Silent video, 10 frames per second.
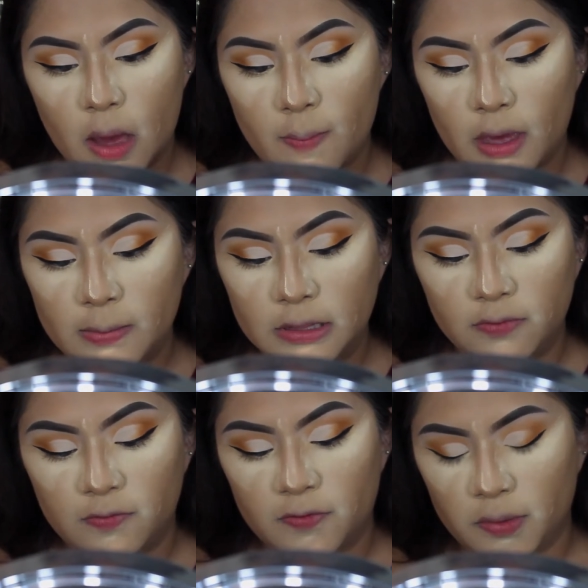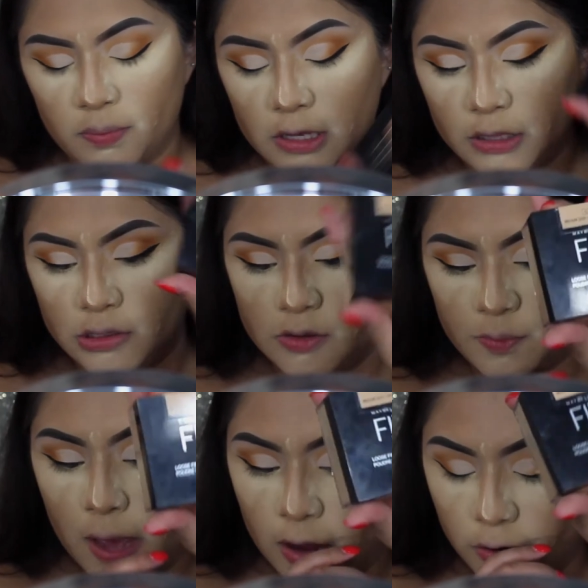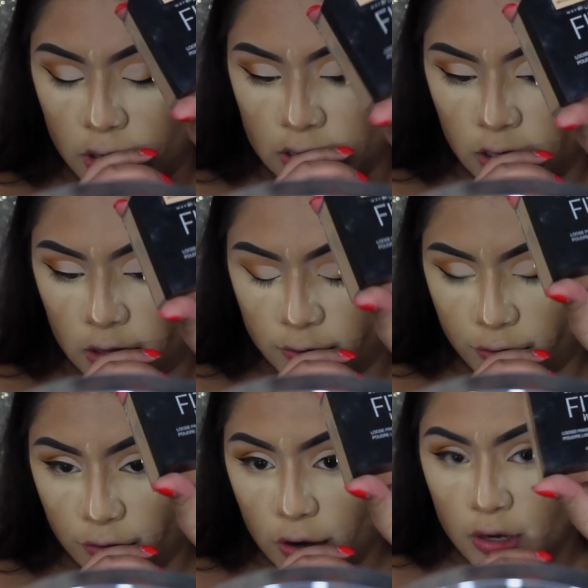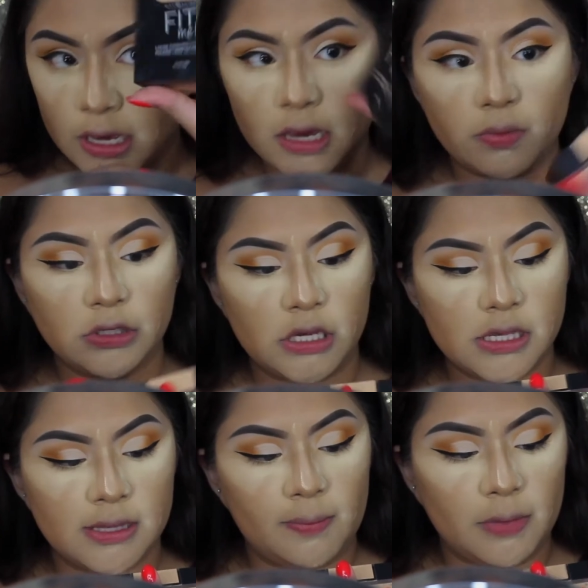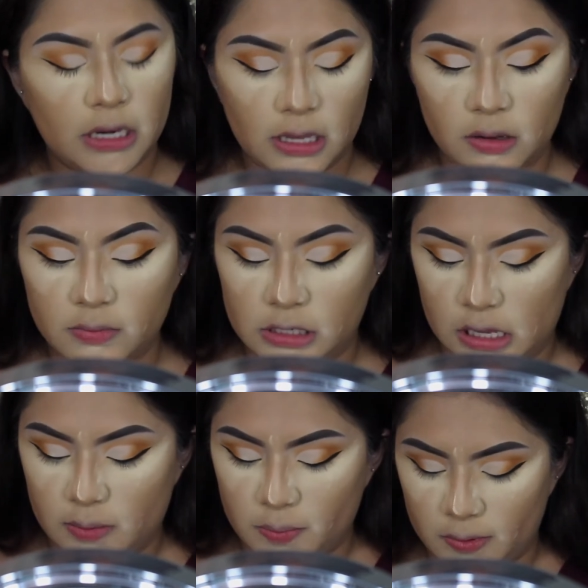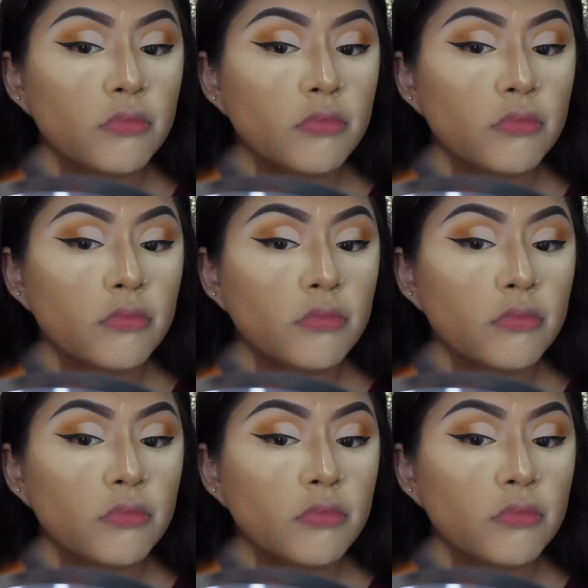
Maybelline Fit Me Loose Powder in the color 30, which is medium deep.